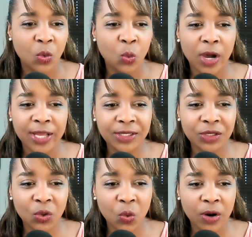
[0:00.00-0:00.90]
was
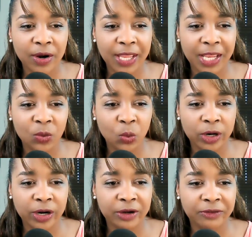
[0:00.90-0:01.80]
your
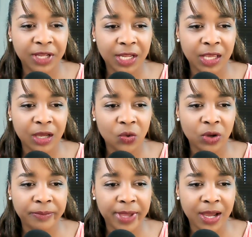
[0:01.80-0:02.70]
N-word
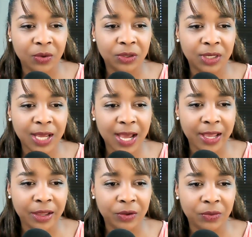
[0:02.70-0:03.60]
video about
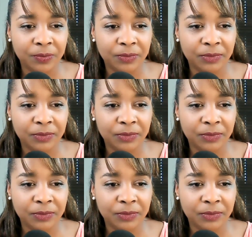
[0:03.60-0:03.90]
Kyle?